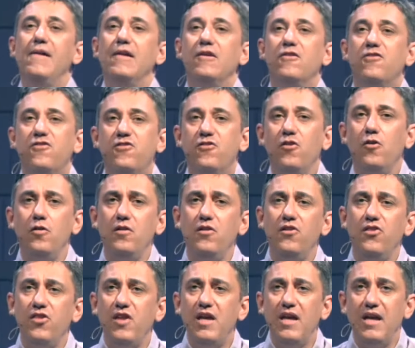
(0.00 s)
certain
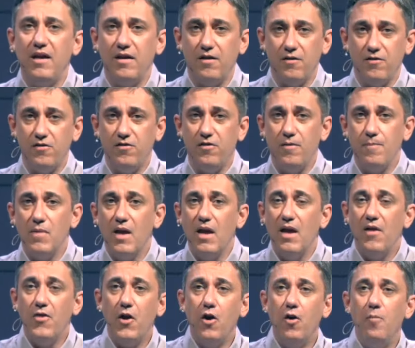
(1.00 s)
things
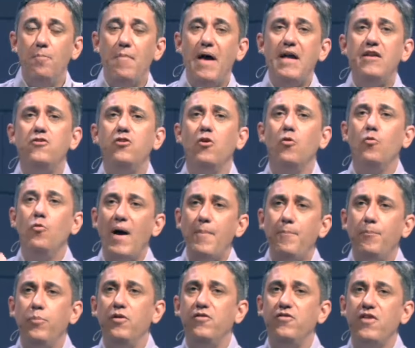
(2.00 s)
that are meant to
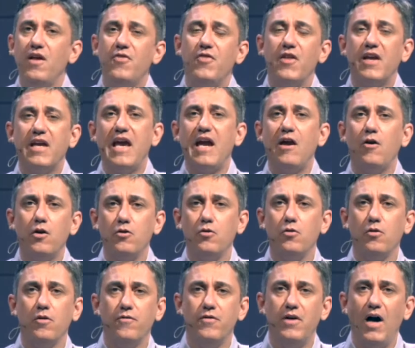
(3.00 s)
represent the
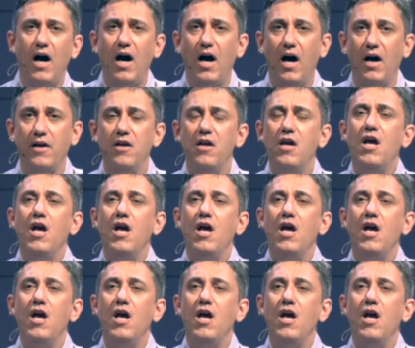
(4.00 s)
character of God,